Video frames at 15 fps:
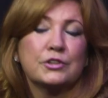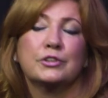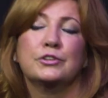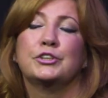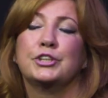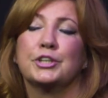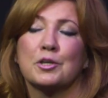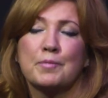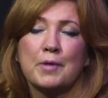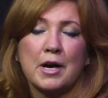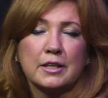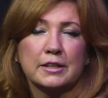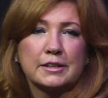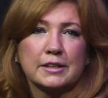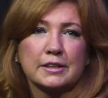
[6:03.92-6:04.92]
new
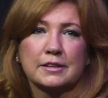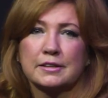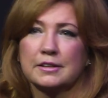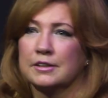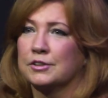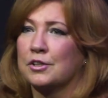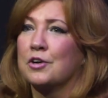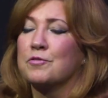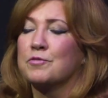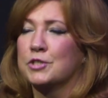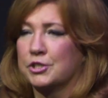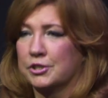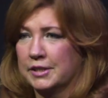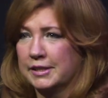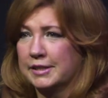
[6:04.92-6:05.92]
geopolitics is
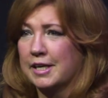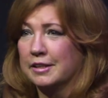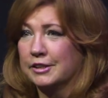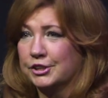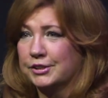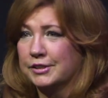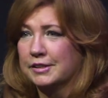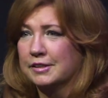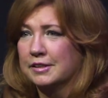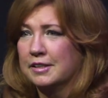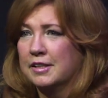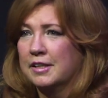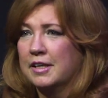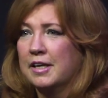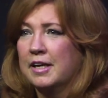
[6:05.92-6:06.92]
artificial intelligence.
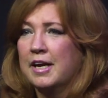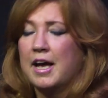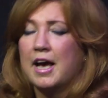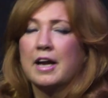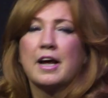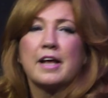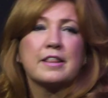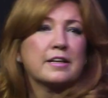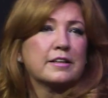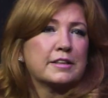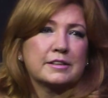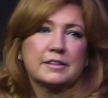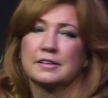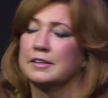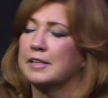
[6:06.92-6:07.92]
And I think
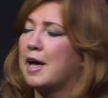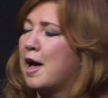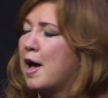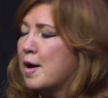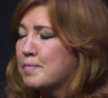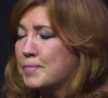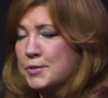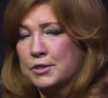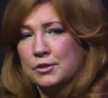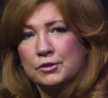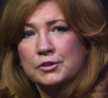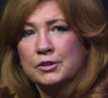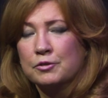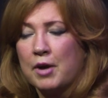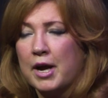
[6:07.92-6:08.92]
this is
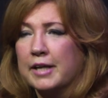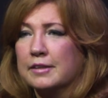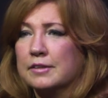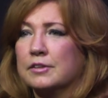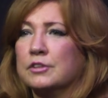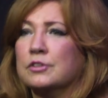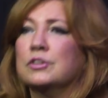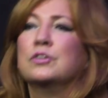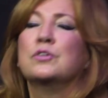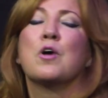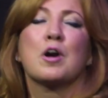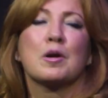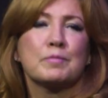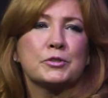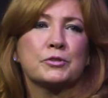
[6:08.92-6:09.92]
absolutely right. The new
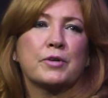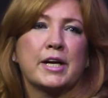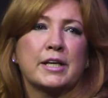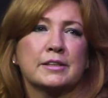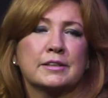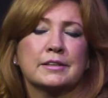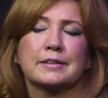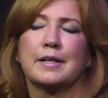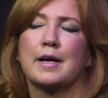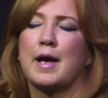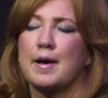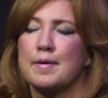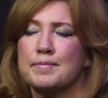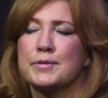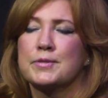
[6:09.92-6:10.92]
arms race is
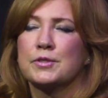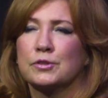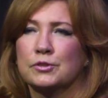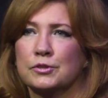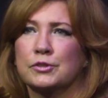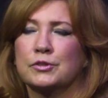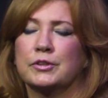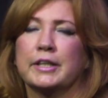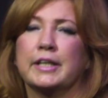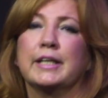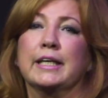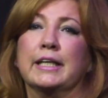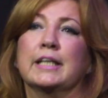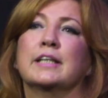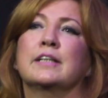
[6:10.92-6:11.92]
absolutely
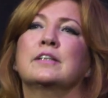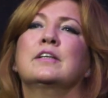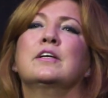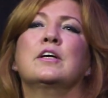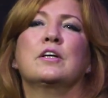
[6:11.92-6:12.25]
in